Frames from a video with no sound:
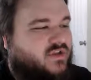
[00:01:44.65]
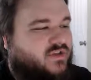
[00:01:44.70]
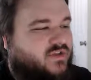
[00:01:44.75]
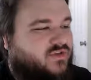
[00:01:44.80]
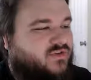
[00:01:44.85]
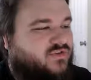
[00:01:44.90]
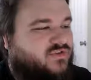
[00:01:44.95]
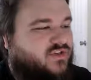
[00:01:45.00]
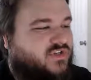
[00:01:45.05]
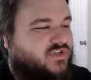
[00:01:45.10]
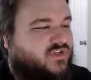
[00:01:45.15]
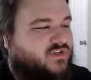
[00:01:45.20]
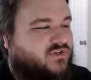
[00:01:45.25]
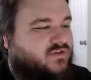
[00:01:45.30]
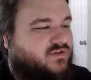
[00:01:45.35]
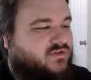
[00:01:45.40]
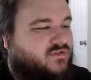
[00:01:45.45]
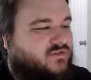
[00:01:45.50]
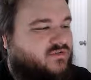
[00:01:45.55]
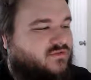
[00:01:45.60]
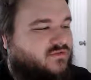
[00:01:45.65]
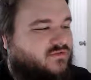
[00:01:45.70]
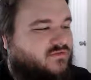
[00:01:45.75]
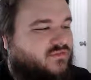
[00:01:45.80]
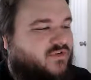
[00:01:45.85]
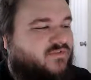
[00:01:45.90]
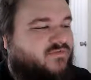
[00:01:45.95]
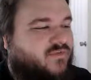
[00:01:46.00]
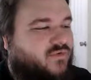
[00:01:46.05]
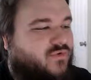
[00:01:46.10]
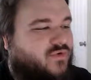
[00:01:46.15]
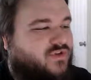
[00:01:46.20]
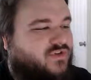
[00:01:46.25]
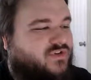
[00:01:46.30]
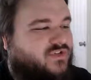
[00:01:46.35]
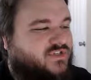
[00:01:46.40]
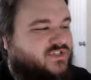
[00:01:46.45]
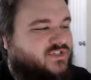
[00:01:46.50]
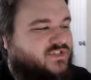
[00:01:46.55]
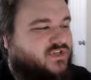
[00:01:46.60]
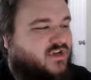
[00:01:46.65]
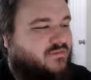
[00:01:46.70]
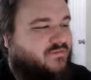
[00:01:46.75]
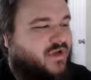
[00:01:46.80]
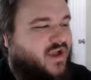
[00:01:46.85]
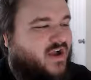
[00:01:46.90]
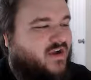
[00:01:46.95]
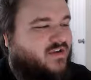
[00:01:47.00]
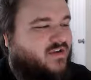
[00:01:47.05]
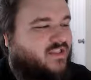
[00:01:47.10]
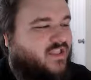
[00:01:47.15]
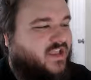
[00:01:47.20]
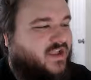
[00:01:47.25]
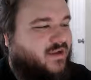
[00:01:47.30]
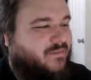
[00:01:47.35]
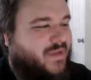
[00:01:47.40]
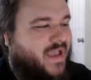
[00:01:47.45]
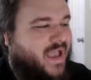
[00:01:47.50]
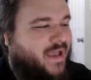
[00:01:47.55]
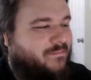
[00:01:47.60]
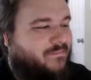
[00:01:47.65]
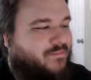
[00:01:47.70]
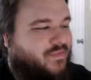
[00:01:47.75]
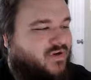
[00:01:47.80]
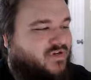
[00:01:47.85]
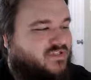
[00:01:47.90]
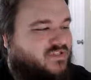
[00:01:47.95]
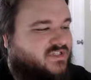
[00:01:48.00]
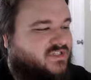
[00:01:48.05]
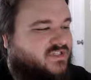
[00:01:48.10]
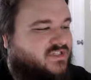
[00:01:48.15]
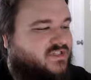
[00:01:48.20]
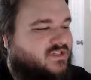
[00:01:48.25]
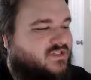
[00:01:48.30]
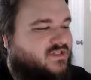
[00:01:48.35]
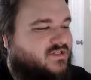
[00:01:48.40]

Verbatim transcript: You should, before you just jump out here like a mad person,